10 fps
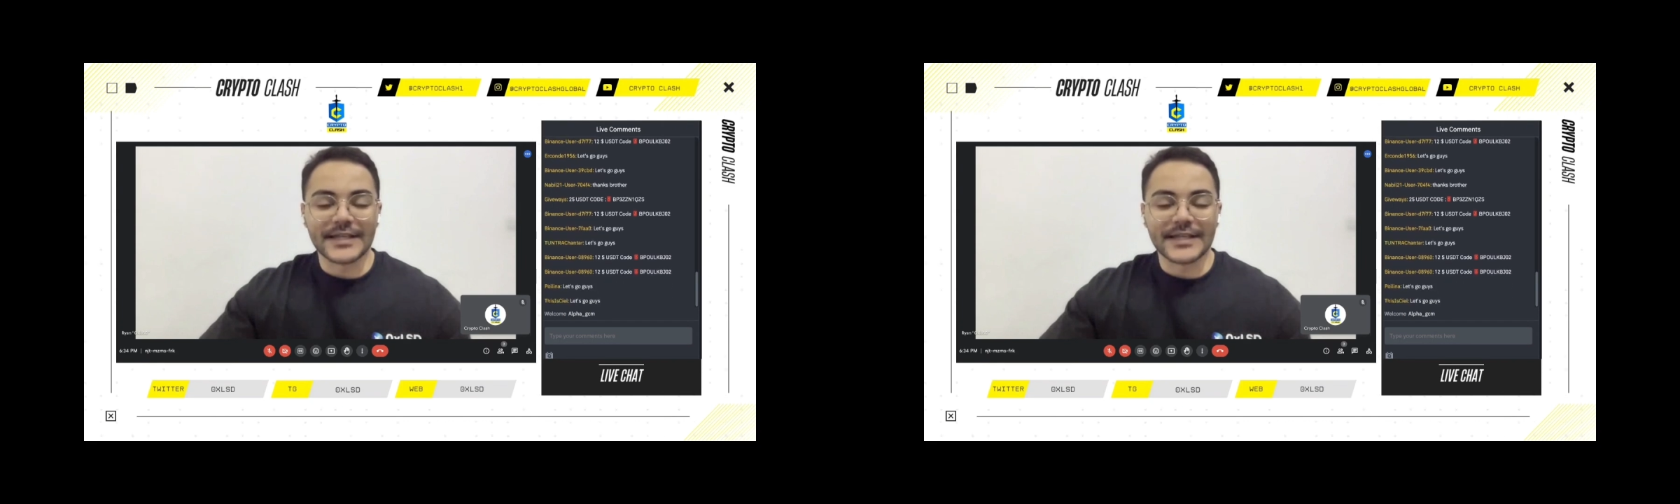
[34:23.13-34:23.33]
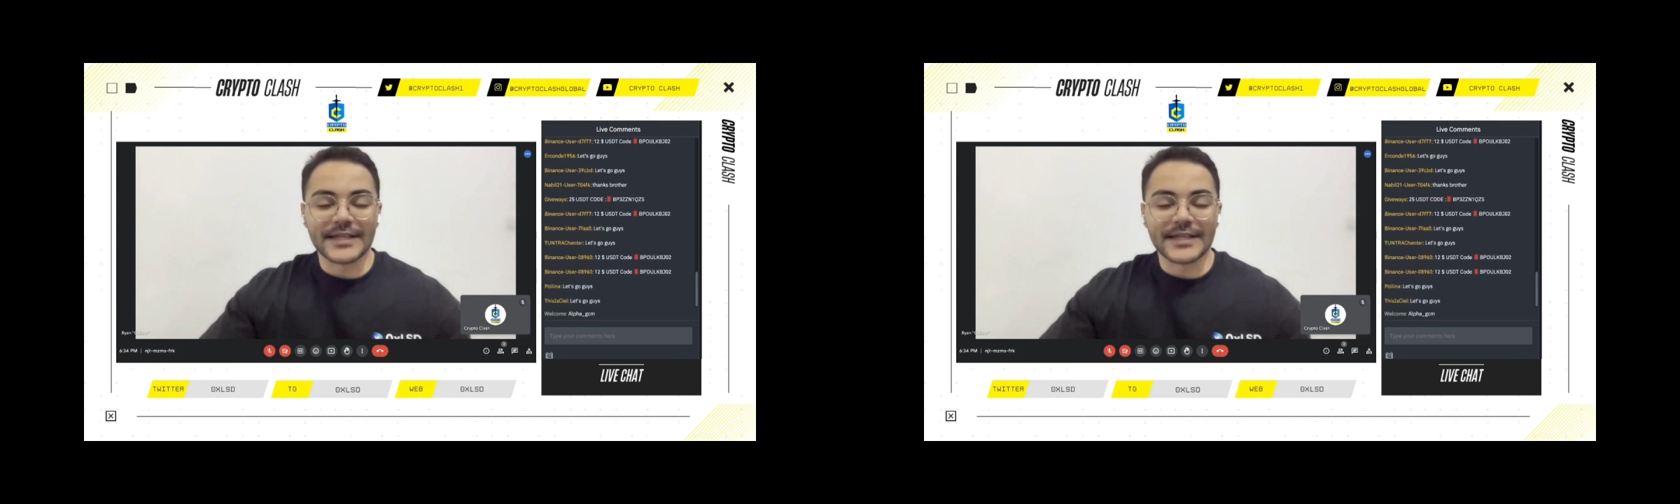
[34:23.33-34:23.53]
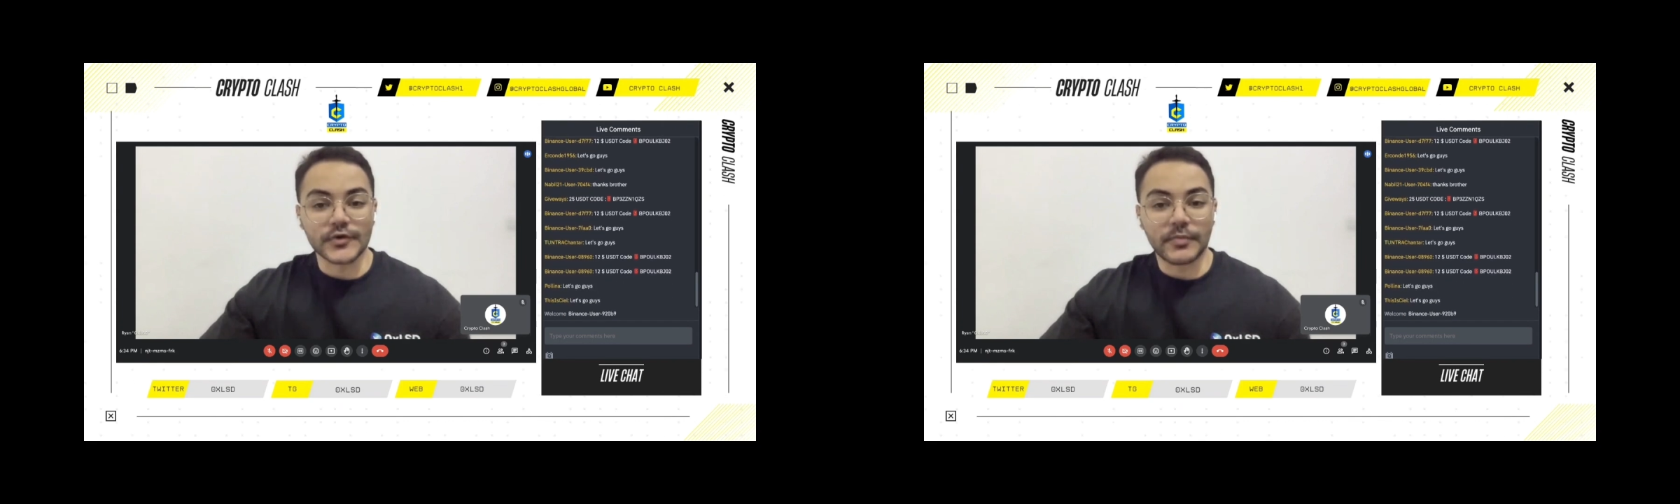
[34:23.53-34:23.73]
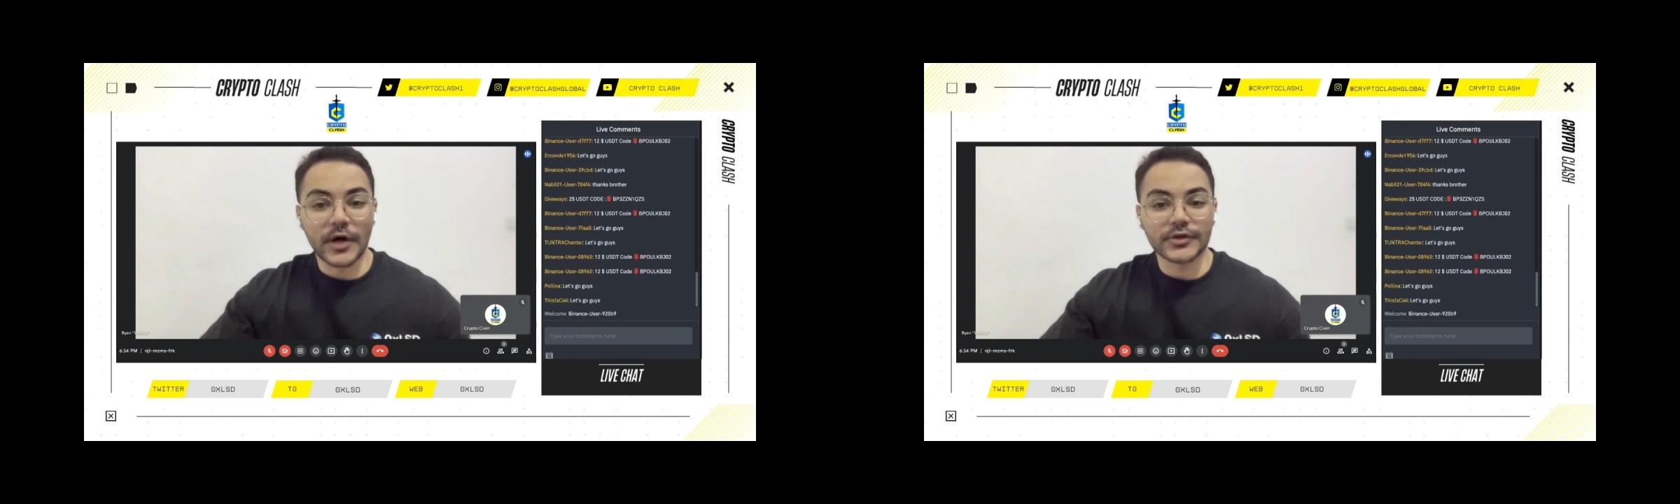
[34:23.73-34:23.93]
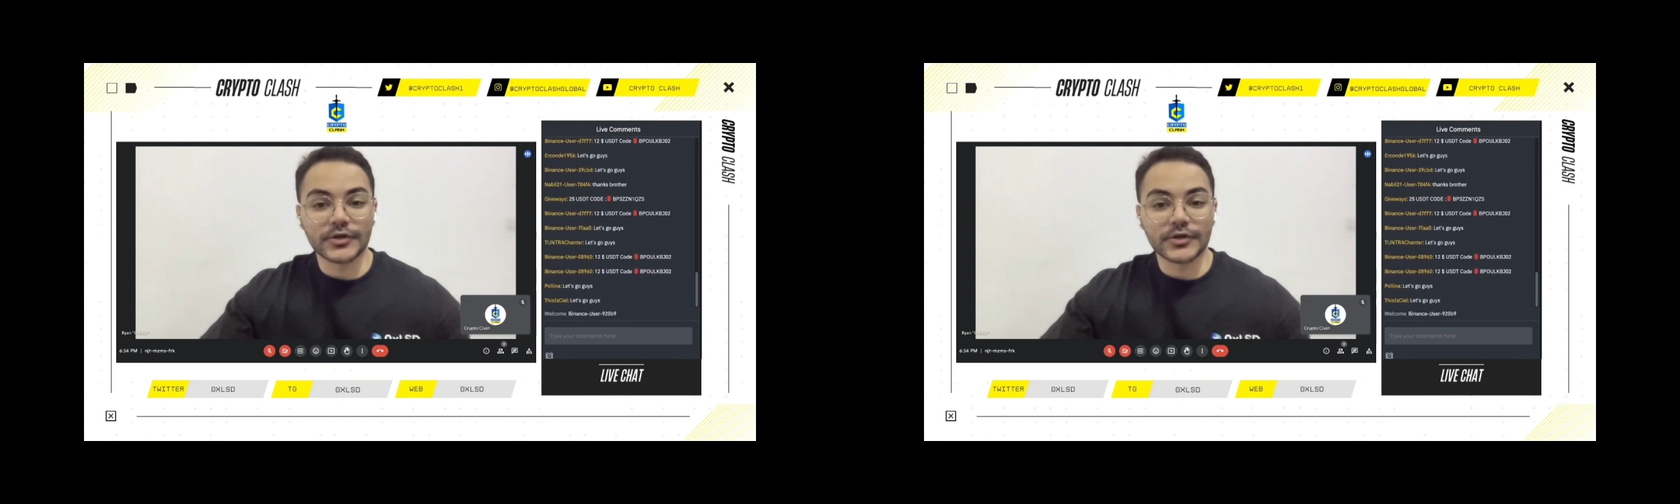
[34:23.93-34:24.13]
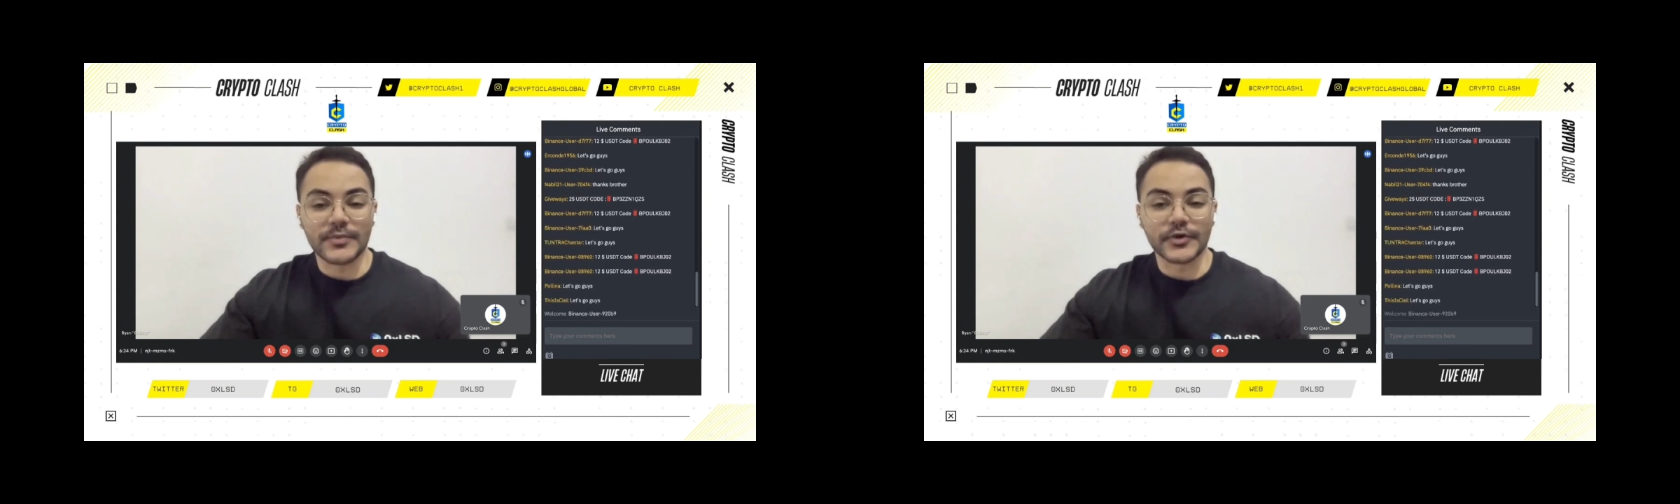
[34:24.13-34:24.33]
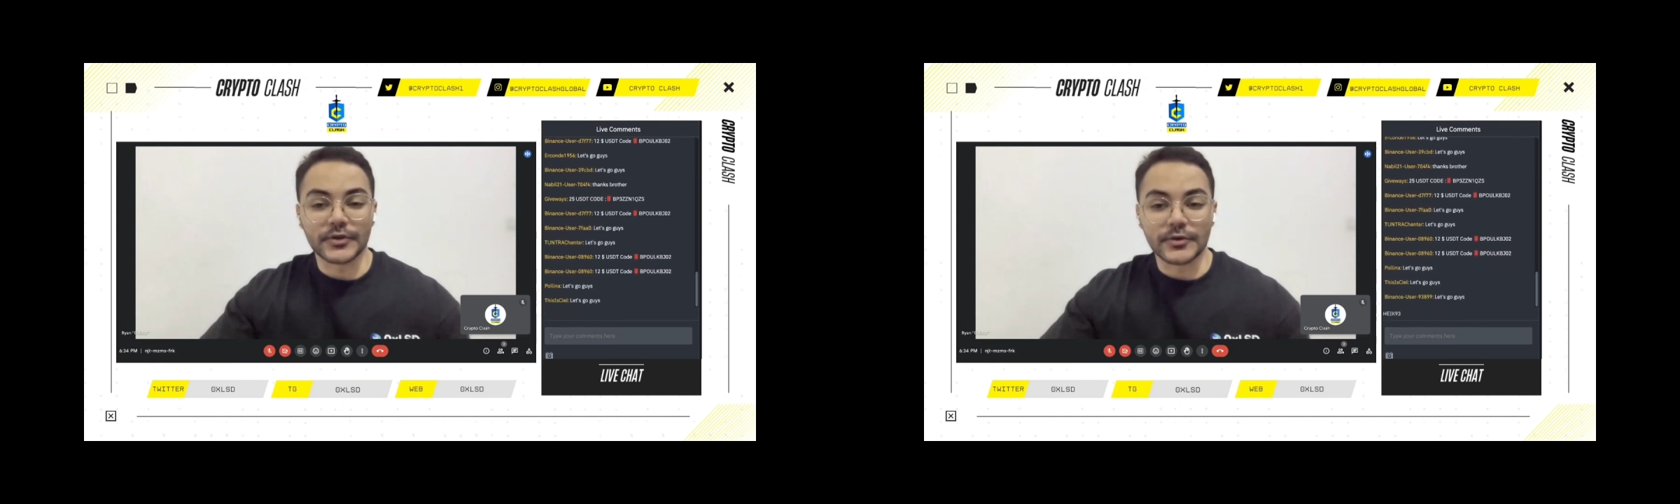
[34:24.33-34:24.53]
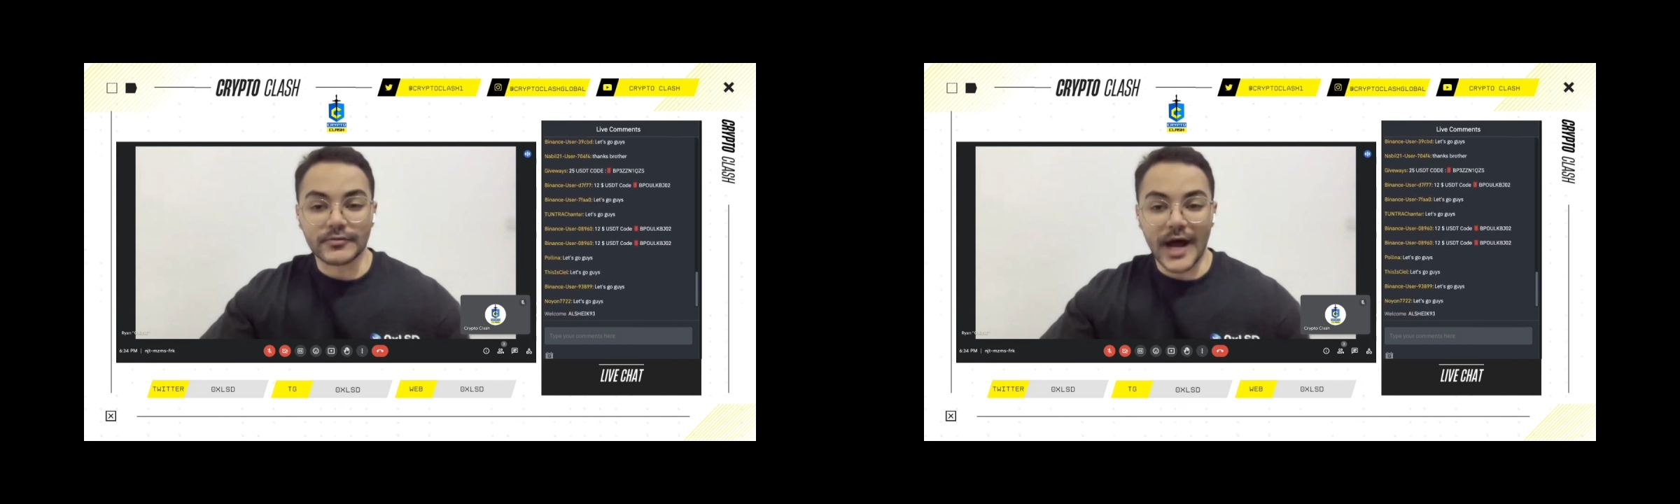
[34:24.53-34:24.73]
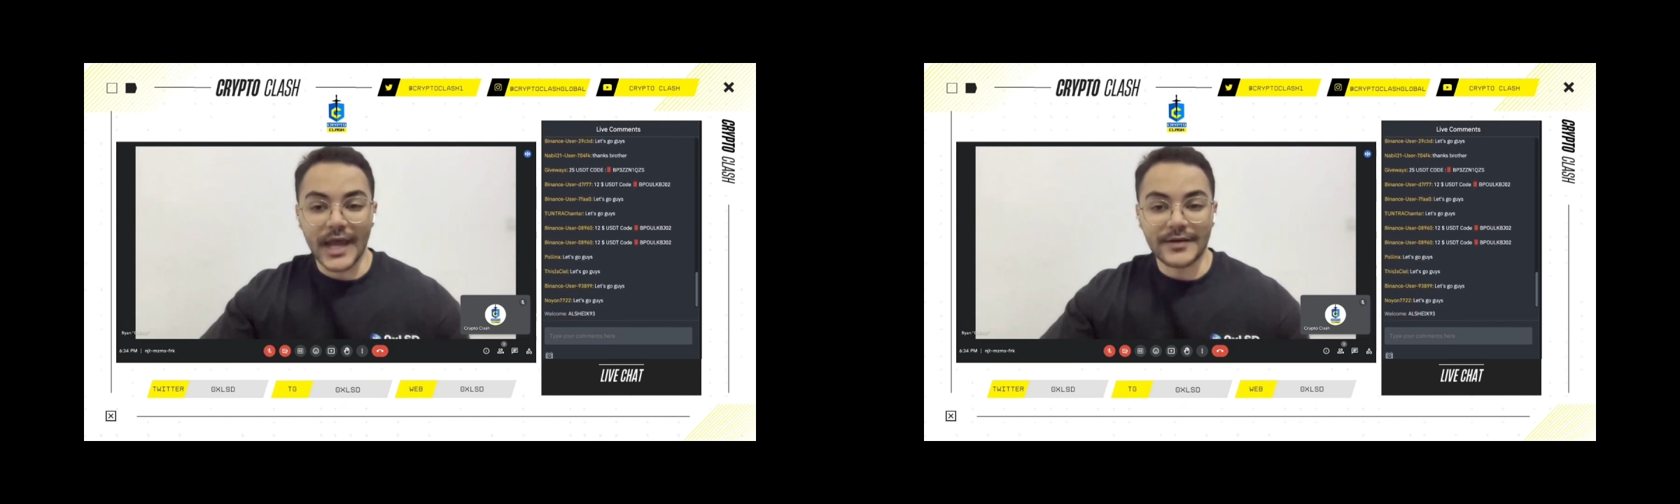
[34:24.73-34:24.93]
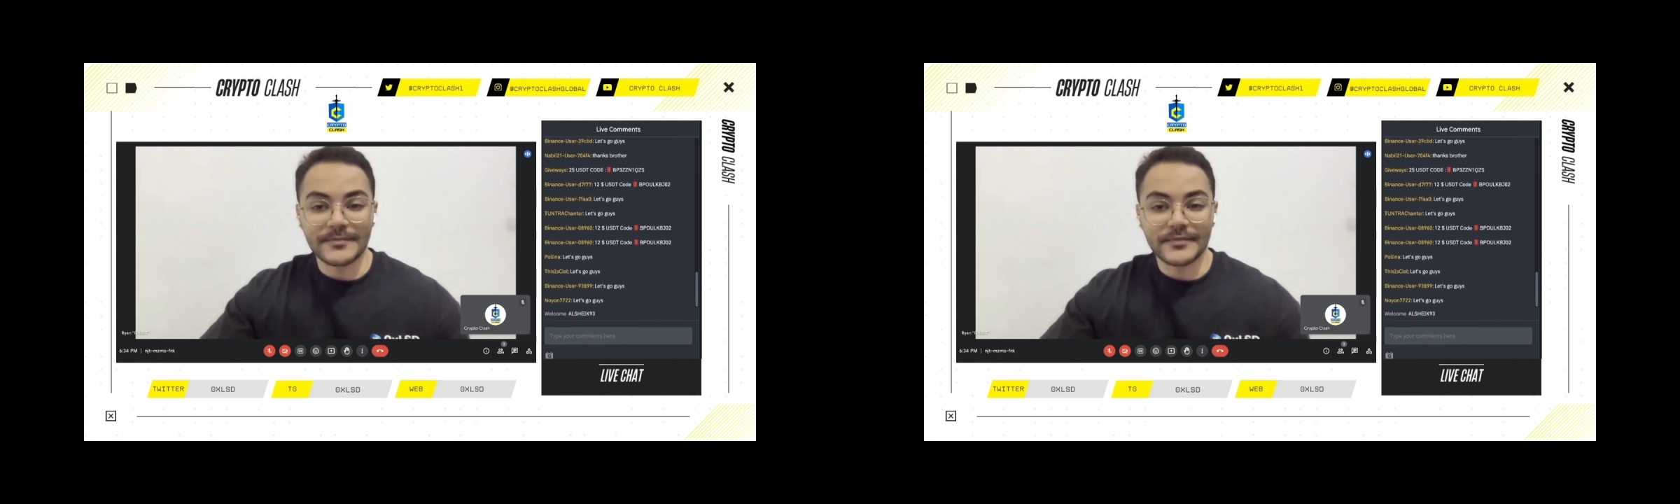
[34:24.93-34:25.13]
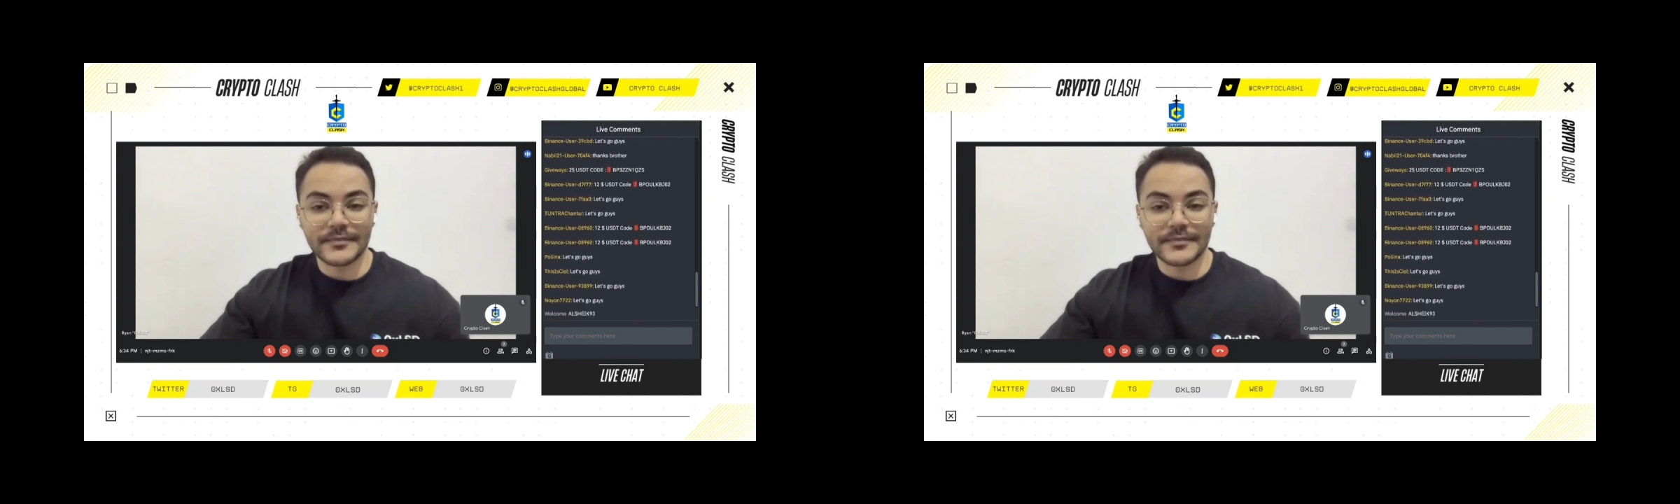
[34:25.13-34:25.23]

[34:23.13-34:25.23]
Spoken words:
a close partnership with Orion,